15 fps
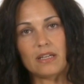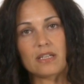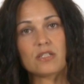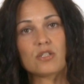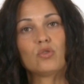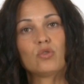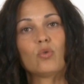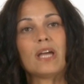
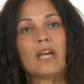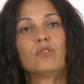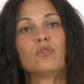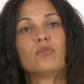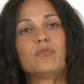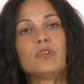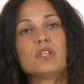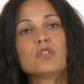giving you a
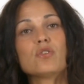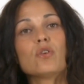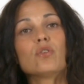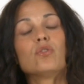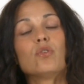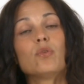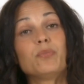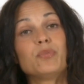face that is
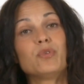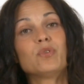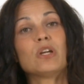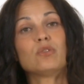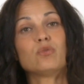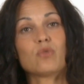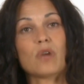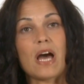no longer
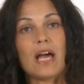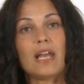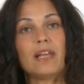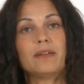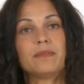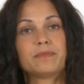natural.